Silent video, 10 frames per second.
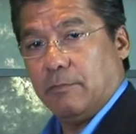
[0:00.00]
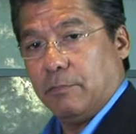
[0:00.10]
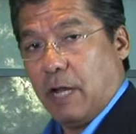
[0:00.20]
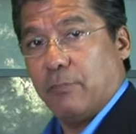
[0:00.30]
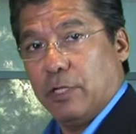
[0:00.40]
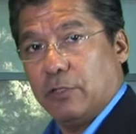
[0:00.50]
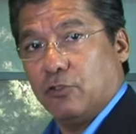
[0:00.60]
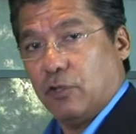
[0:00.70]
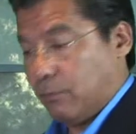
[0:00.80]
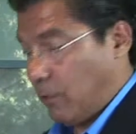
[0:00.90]
operate the
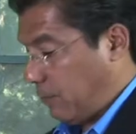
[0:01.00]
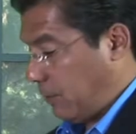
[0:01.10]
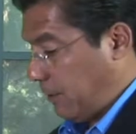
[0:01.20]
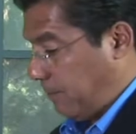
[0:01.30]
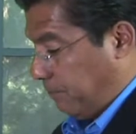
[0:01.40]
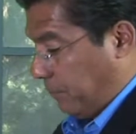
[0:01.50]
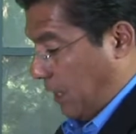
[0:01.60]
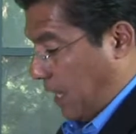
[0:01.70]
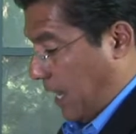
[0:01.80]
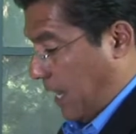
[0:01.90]
truck properly.
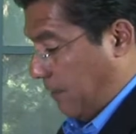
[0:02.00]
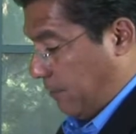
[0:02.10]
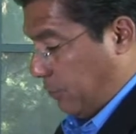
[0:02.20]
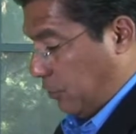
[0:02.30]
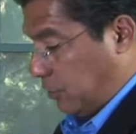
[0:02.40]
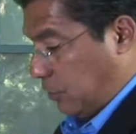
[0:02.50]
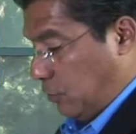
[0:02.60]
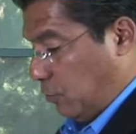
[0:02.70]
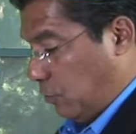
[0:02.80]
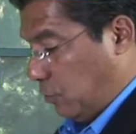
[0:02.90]
And the person
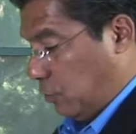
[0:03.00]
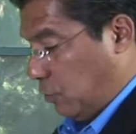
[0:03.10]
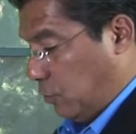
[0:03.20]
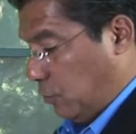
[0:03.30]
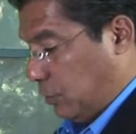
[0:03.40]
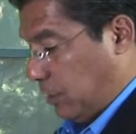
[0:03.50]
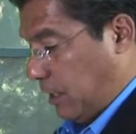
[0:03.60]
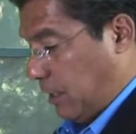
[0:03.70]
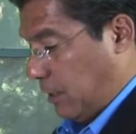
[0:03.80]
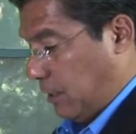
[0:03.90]
who's
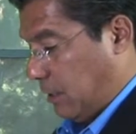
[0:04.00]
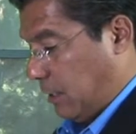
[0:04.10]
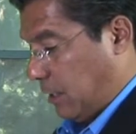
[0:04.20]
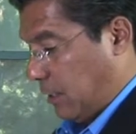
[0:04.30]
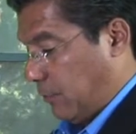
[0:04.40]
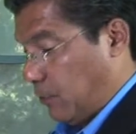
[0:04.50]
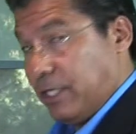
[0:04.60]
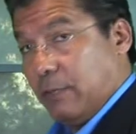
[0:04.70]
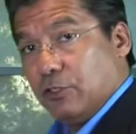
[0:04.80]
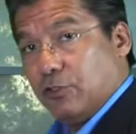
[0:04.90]
they're
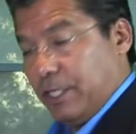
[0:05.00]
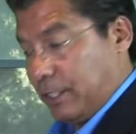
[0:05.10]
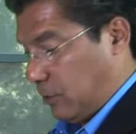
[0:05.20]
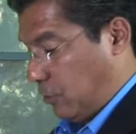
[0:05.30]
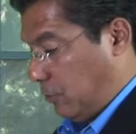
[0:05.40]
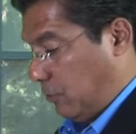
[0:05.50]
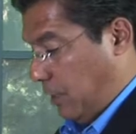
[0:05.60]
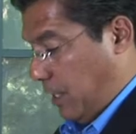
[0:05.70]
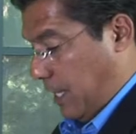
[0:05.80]
demonstrating it to